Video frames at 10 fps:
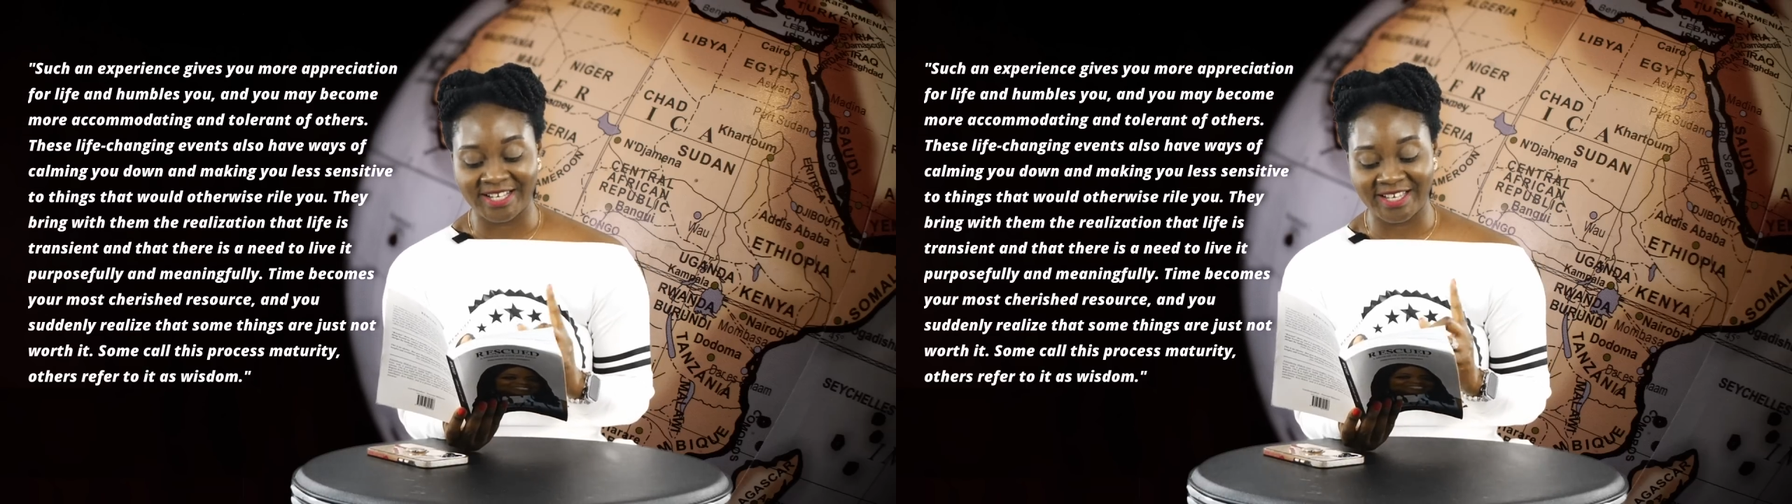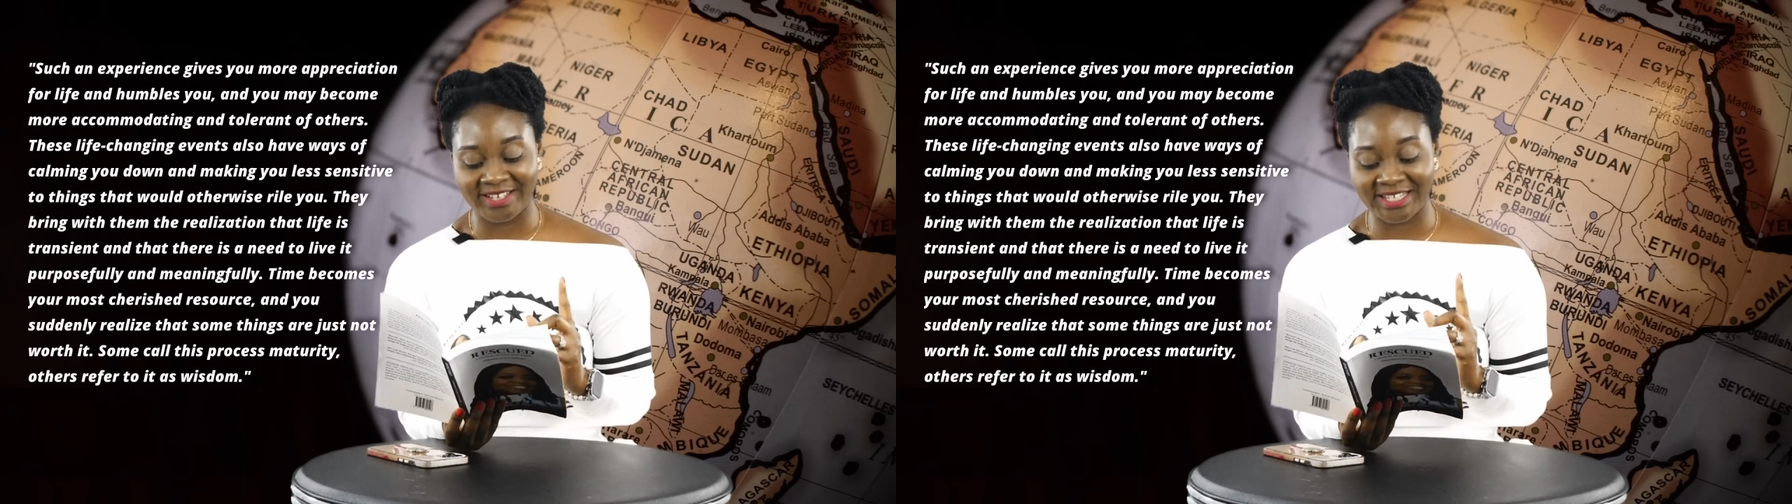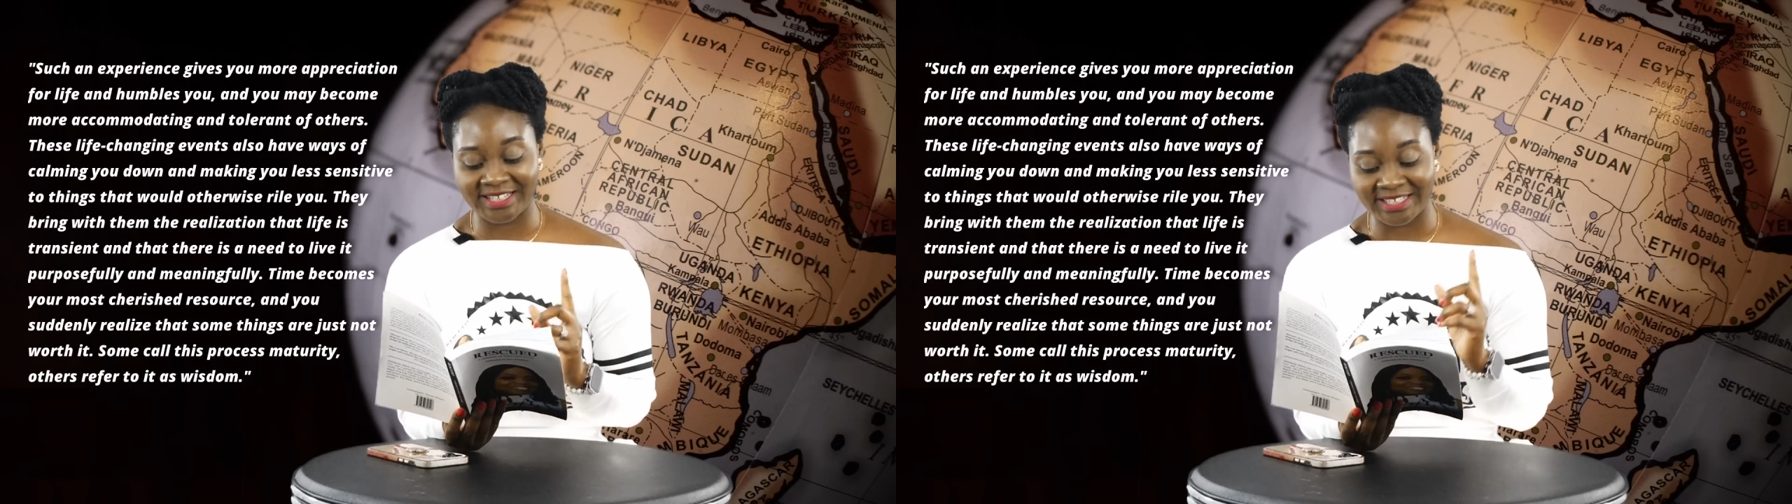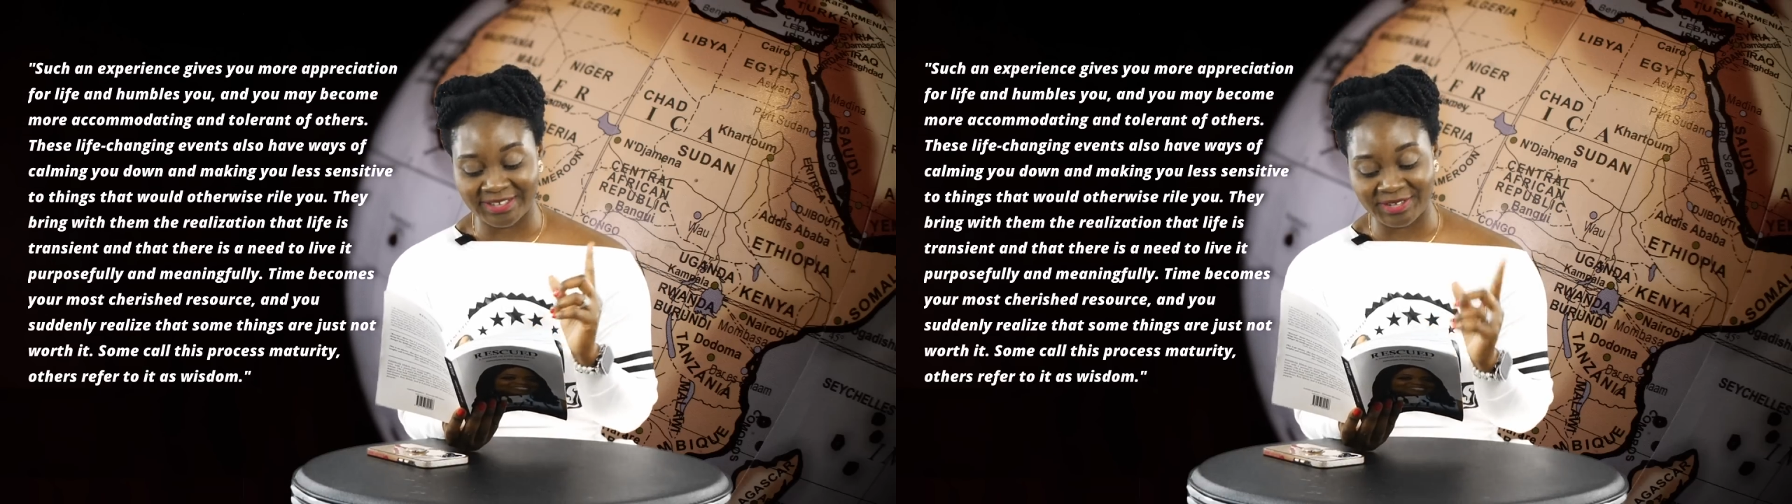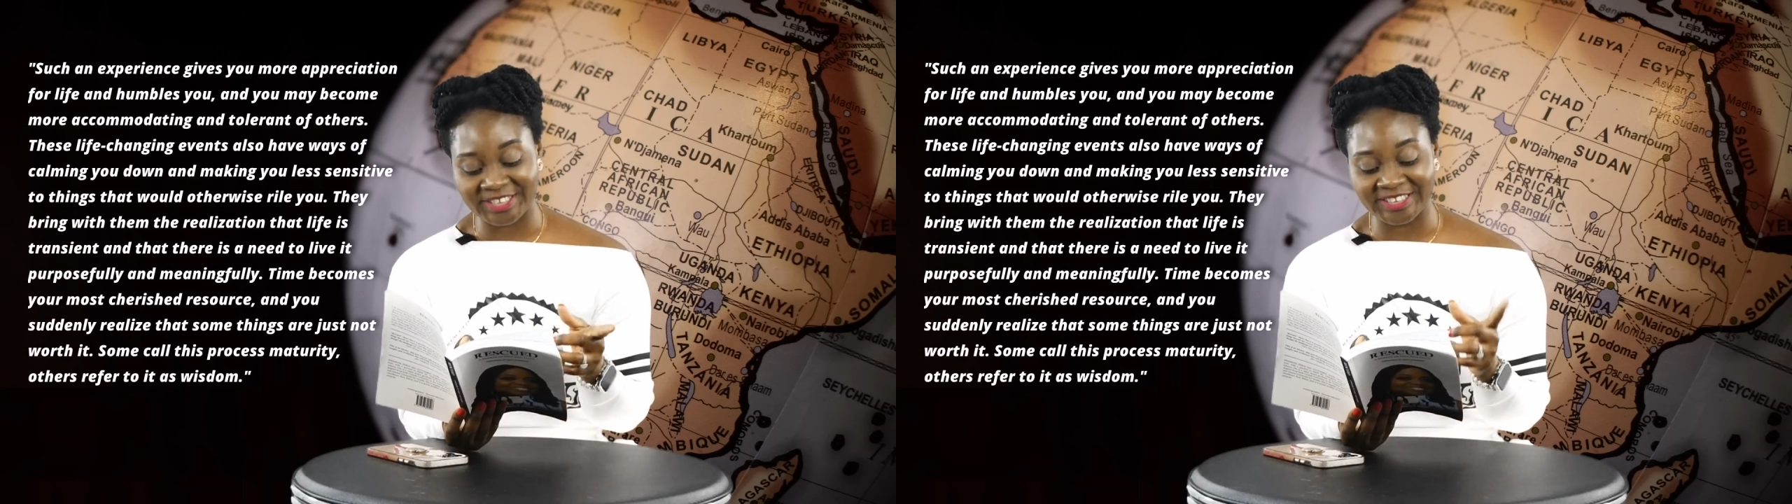and that
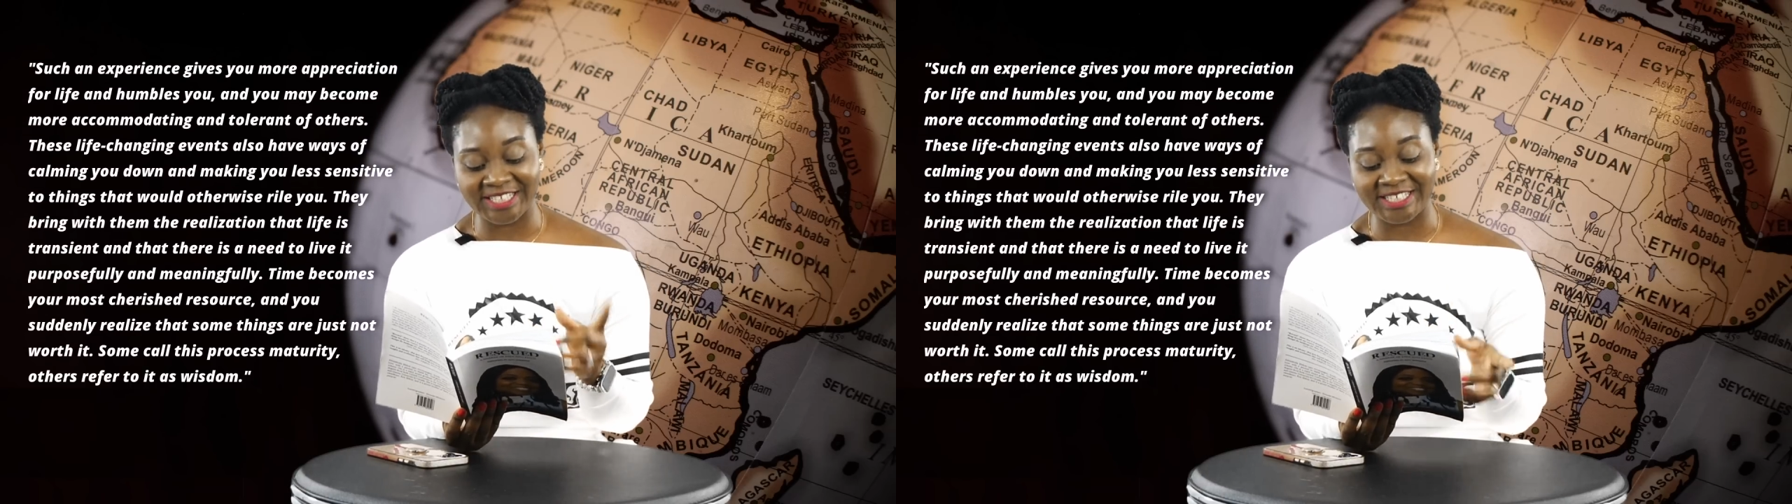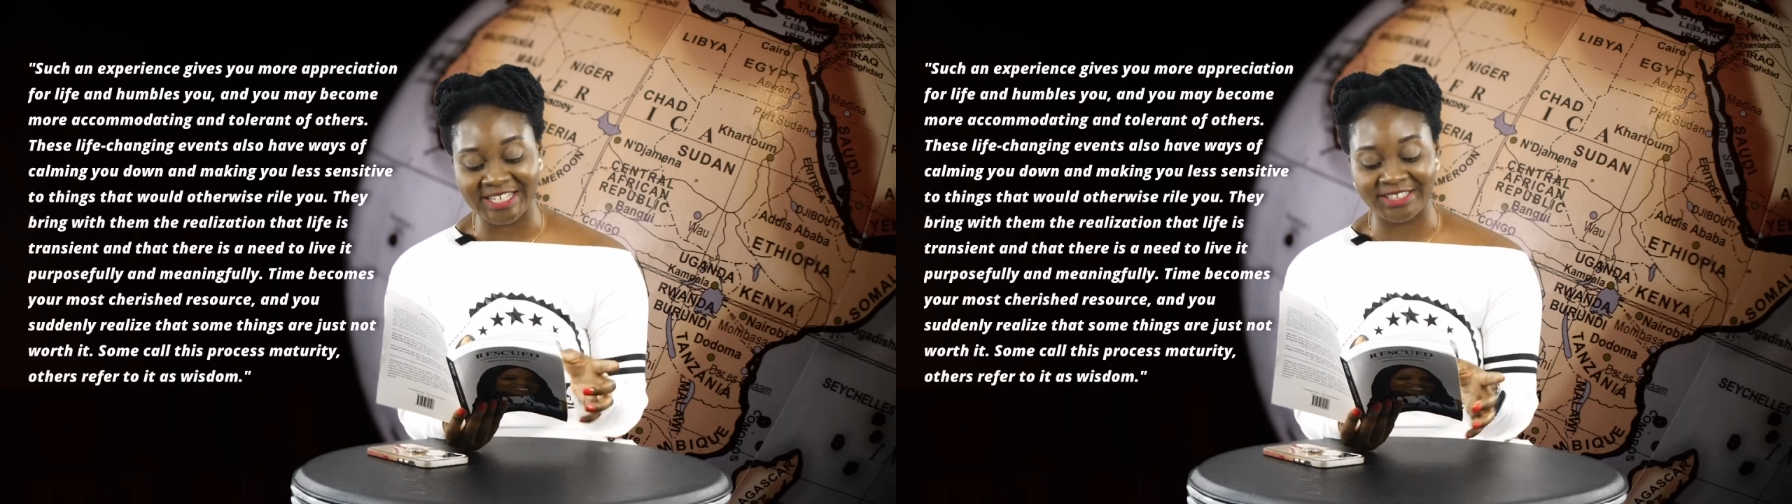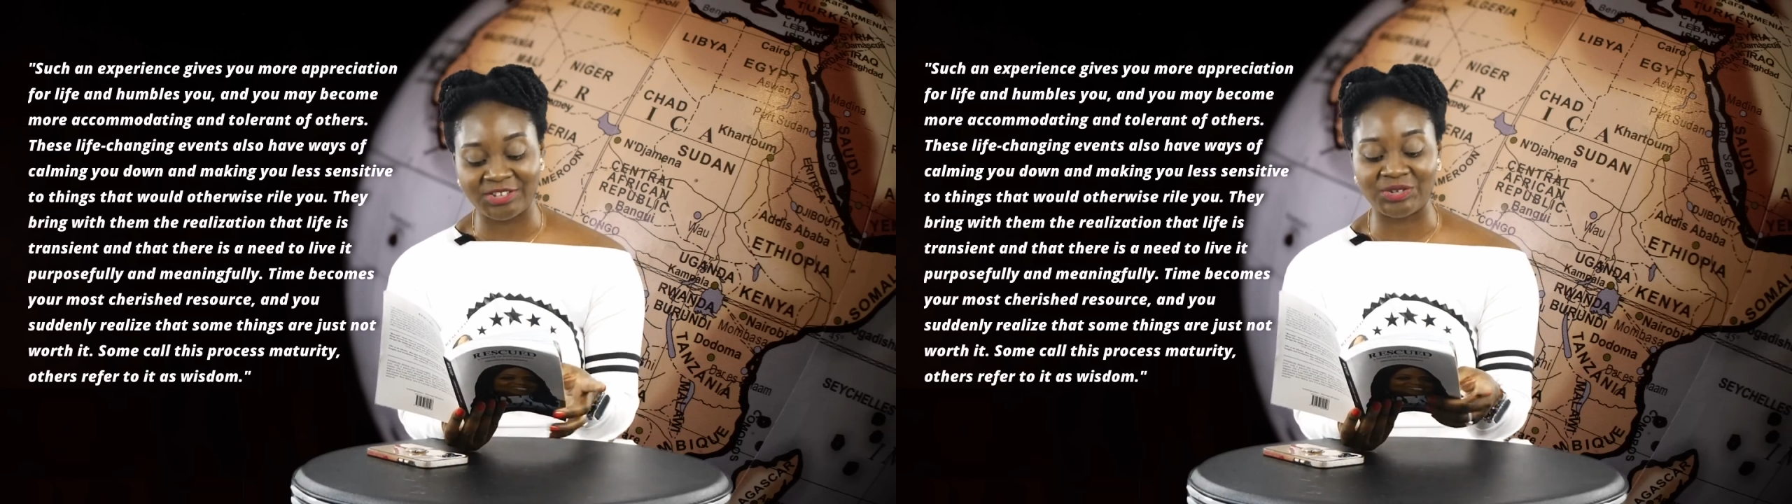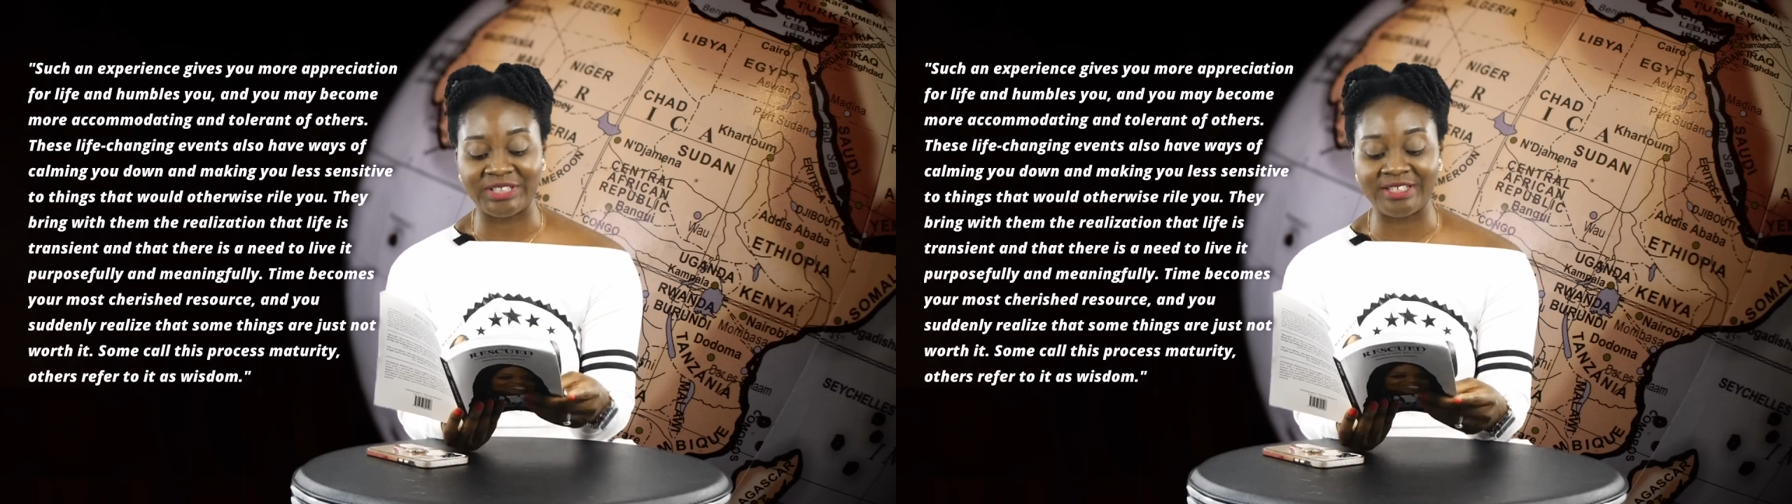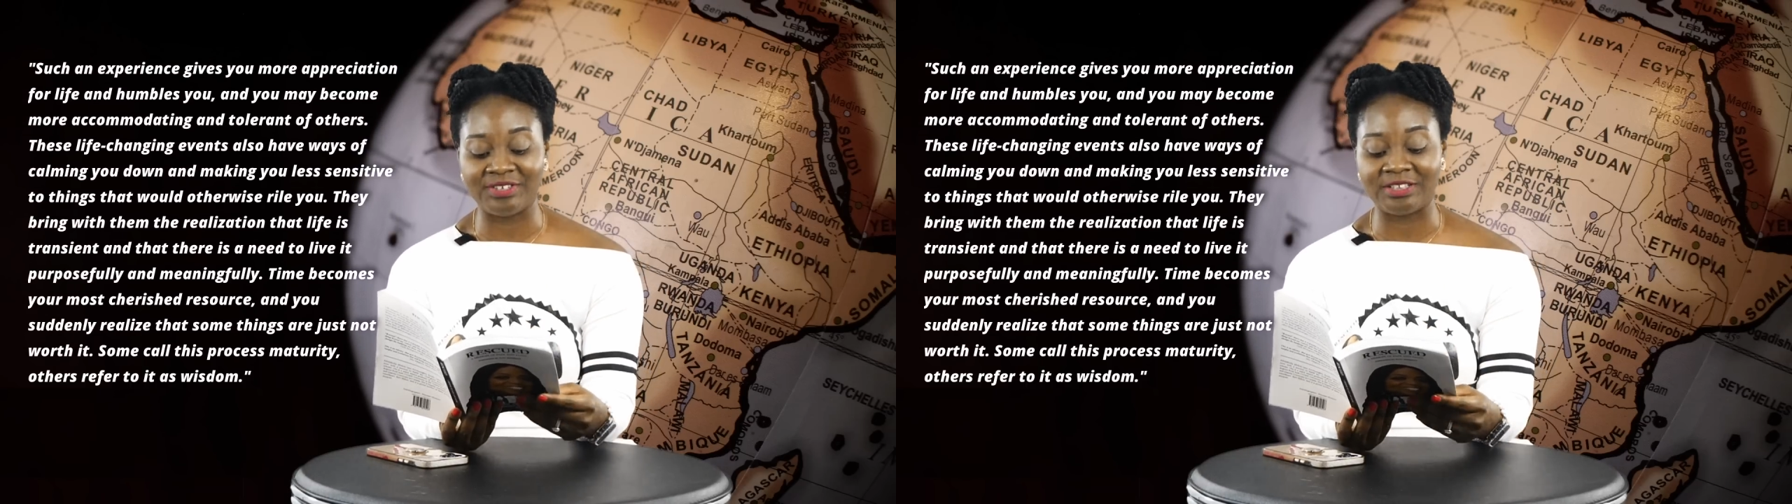there is a need to
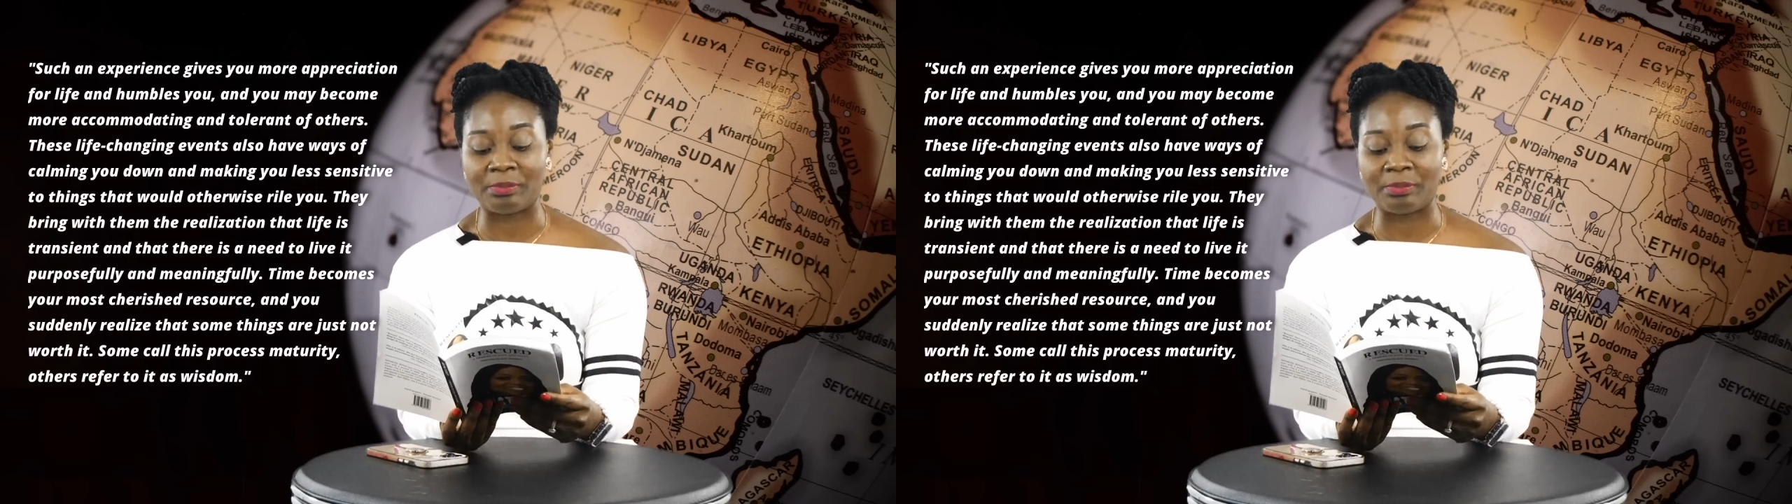live it